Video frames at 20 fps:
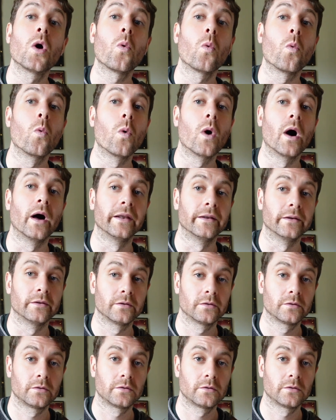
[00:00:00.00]

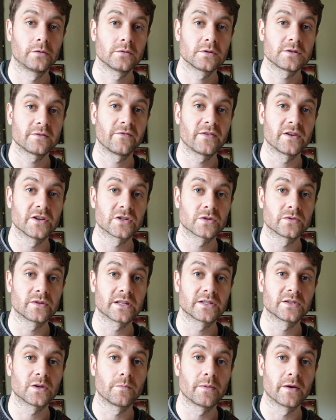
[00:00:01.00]
To finish on
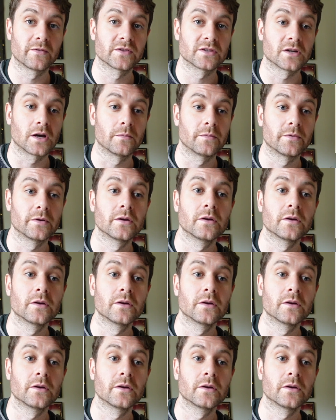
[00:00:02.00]
that top F sharp.